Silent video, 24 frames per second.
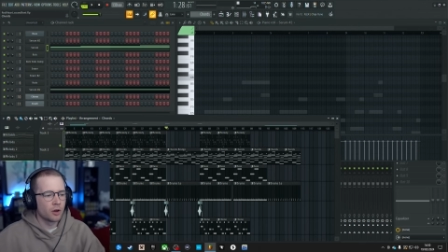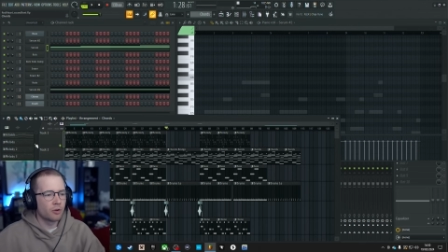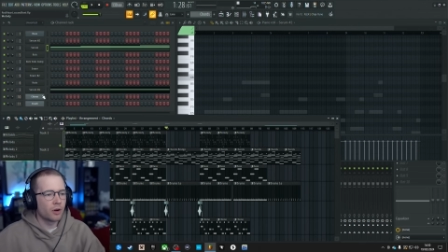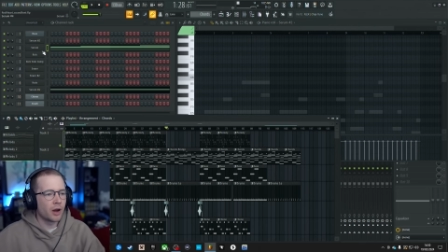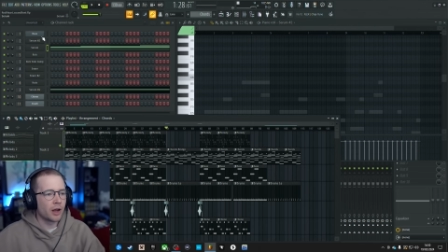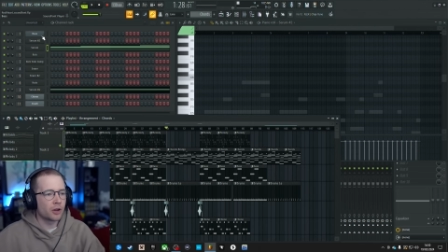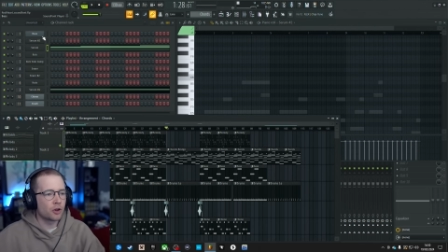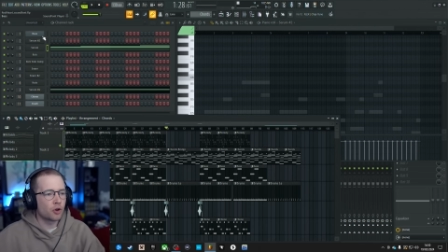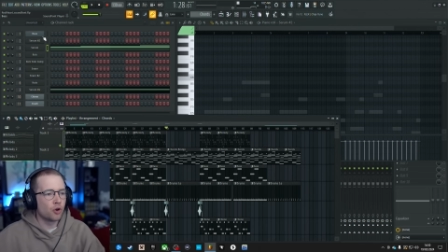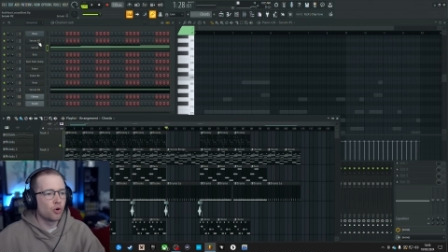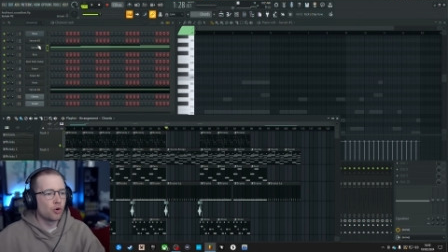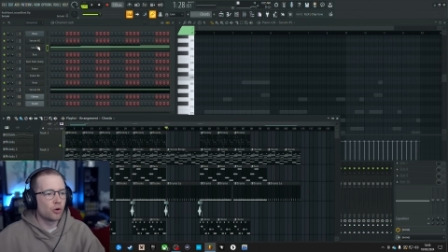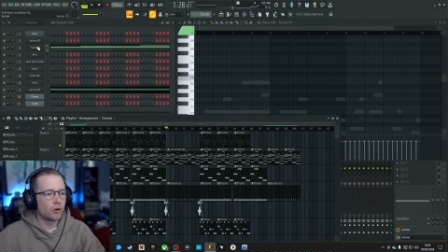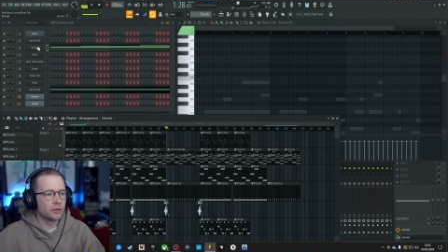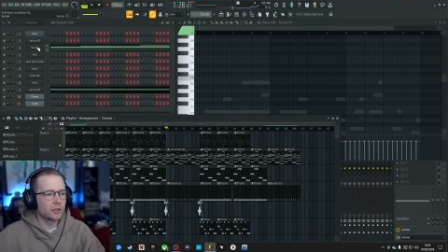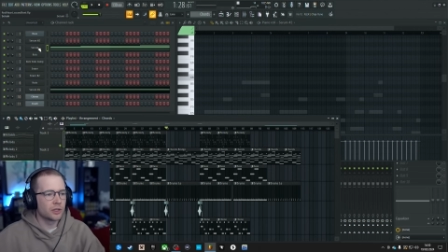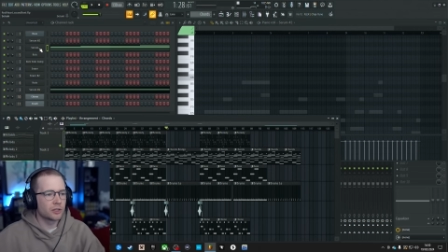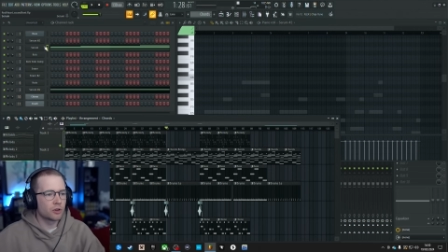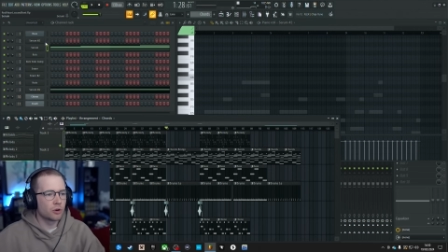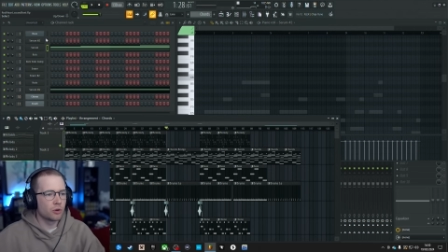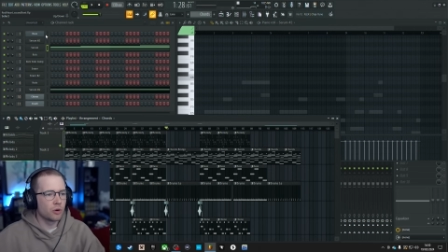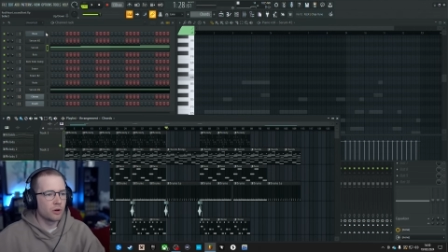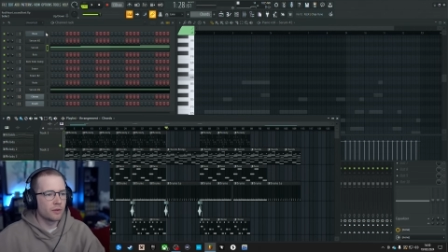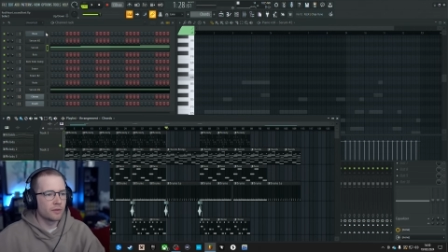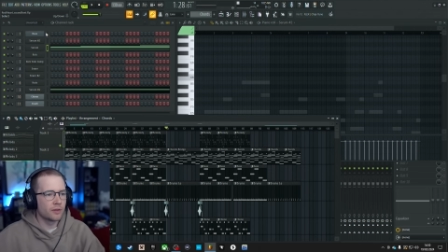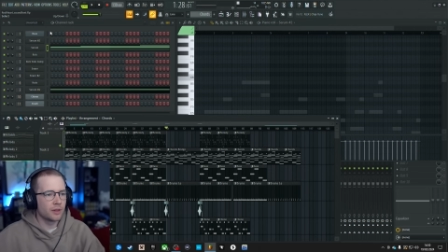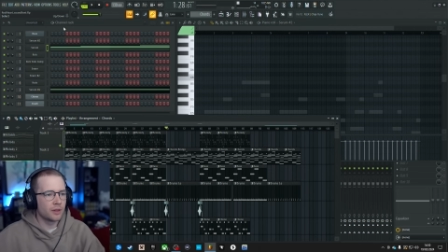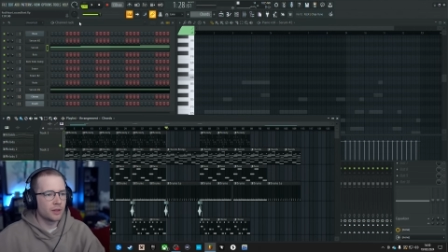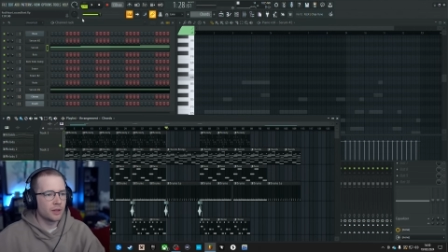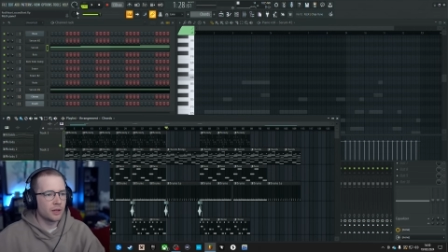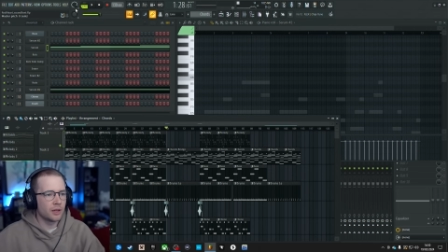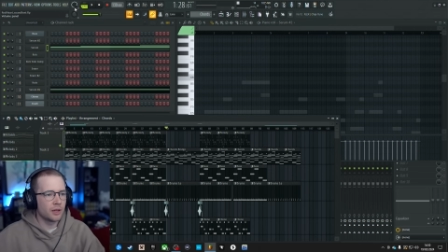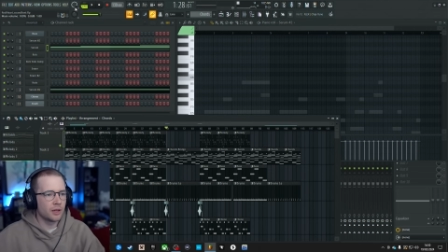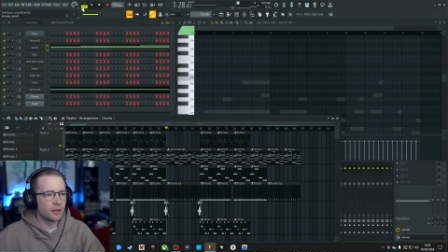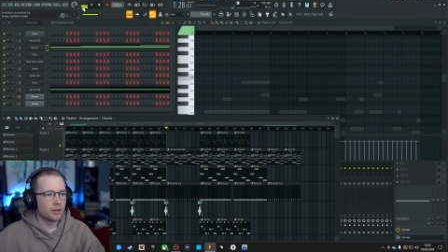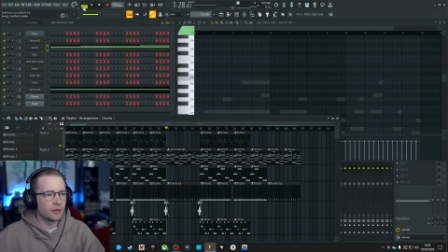Right, chords. Let's go over
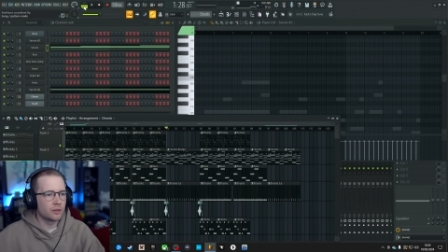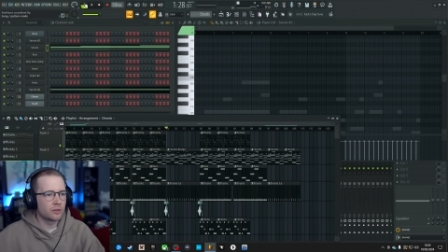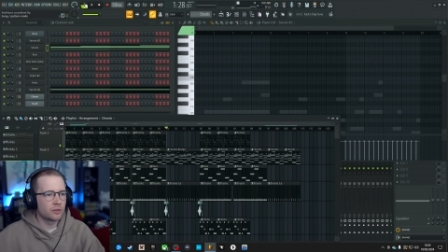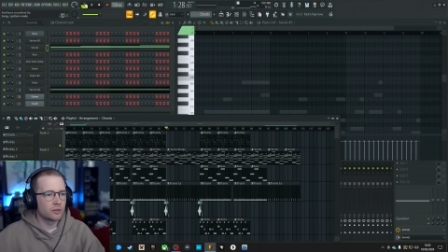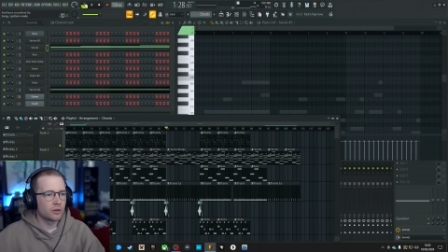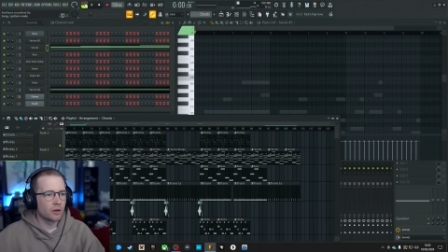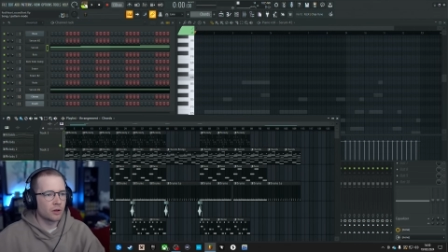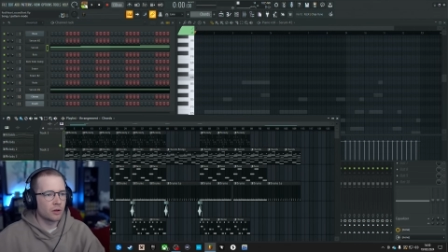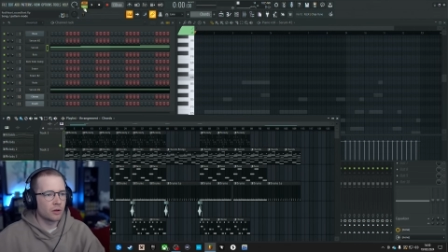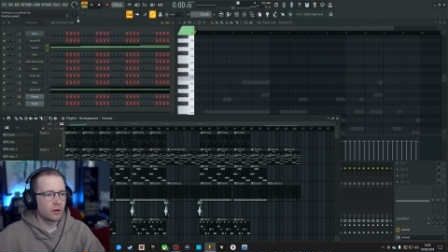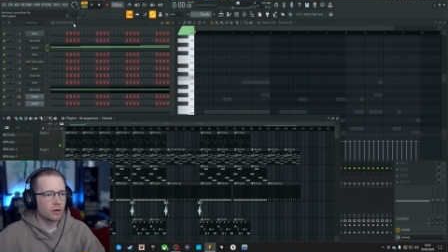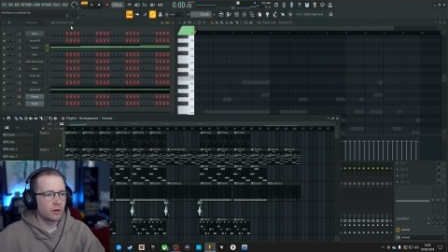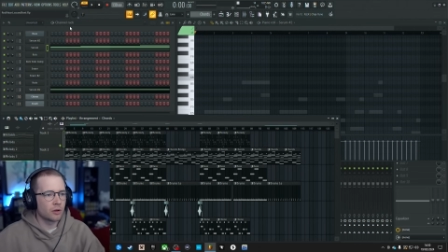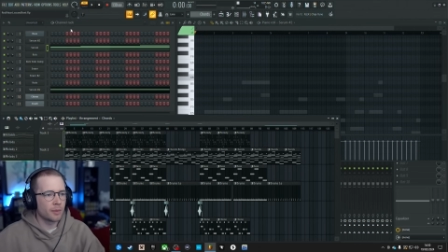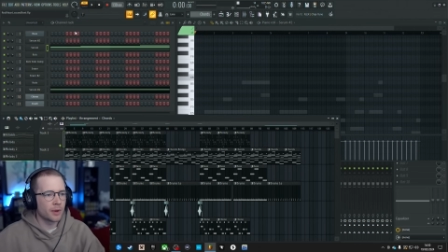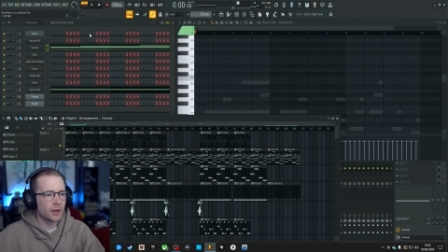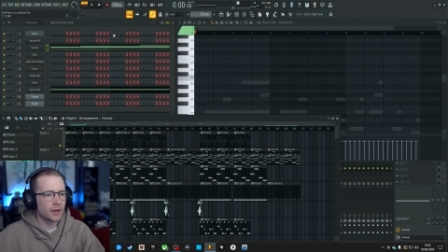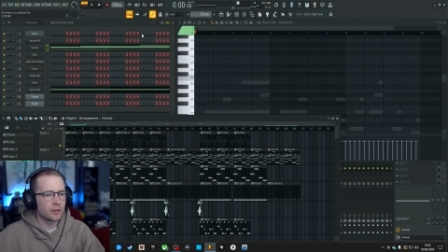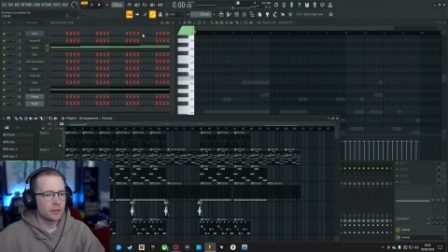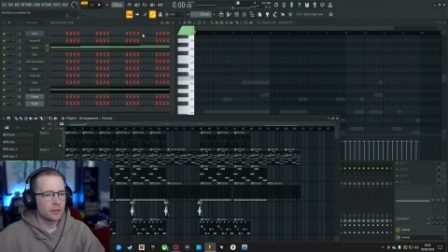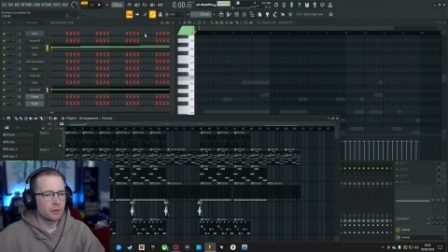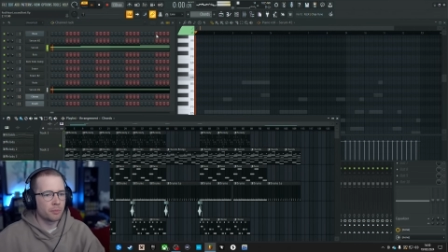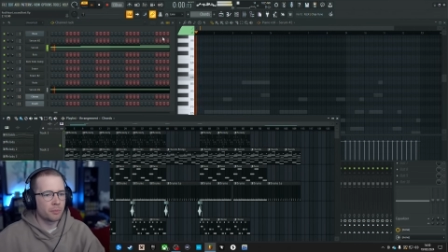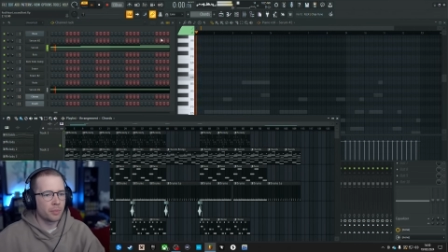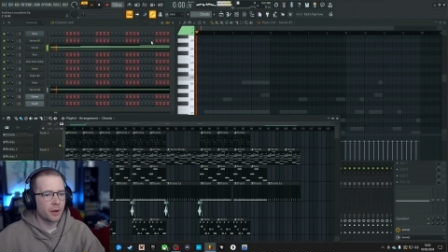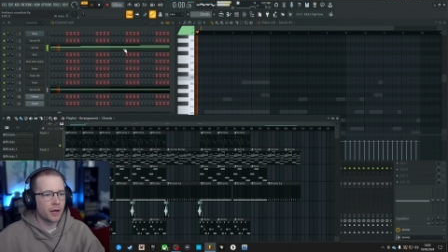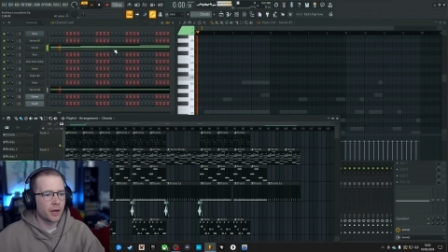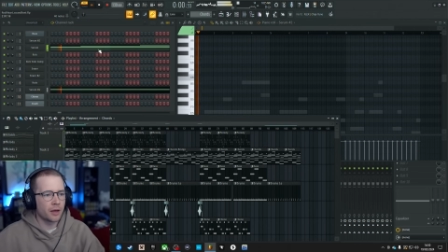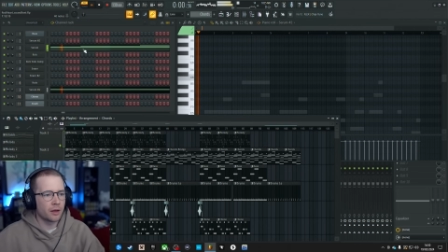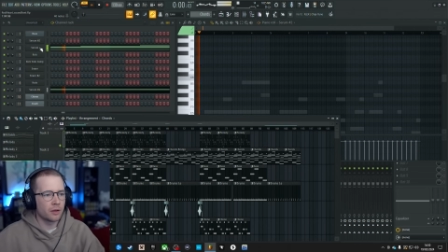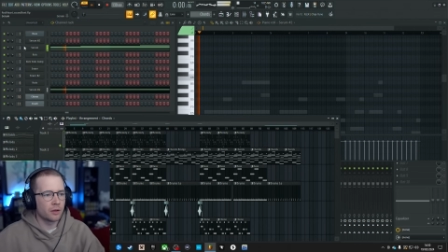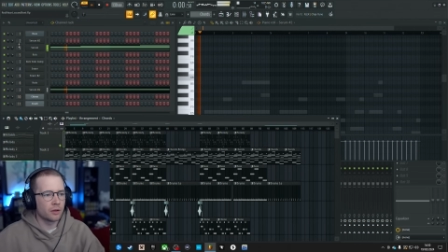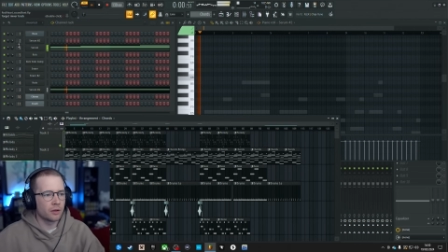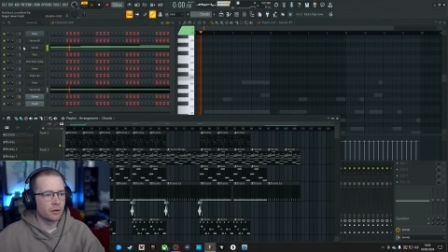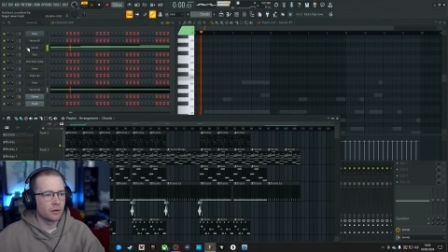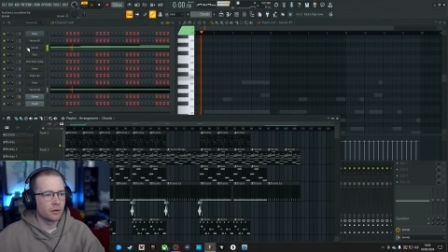these. So go back into
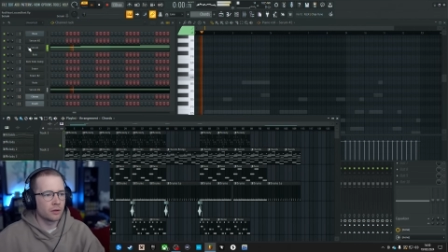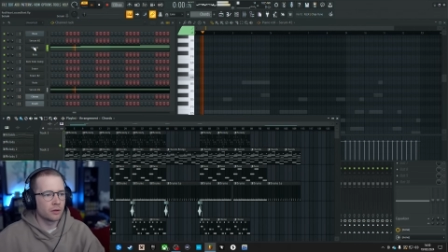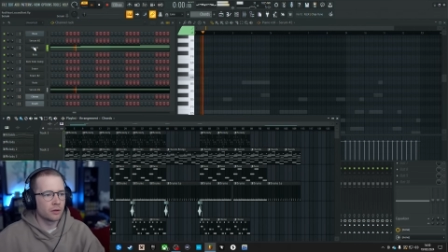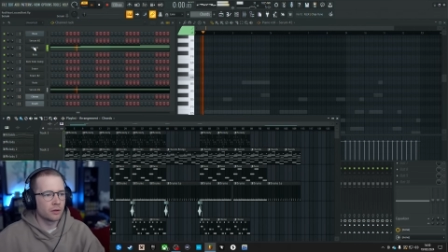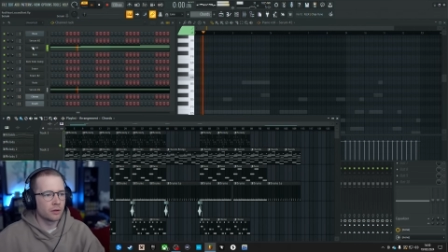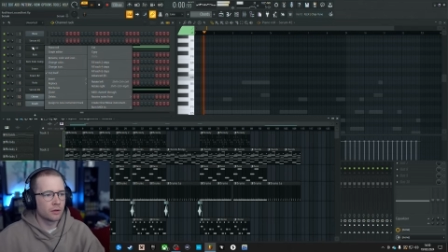pattern.